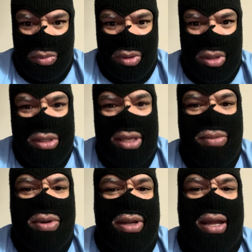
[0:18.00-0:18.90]
and
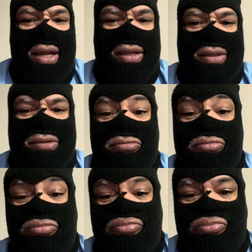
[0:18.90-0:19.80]
then when I
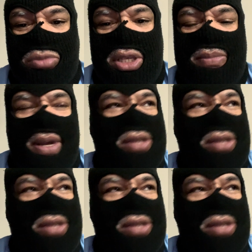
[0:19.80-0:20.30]
get my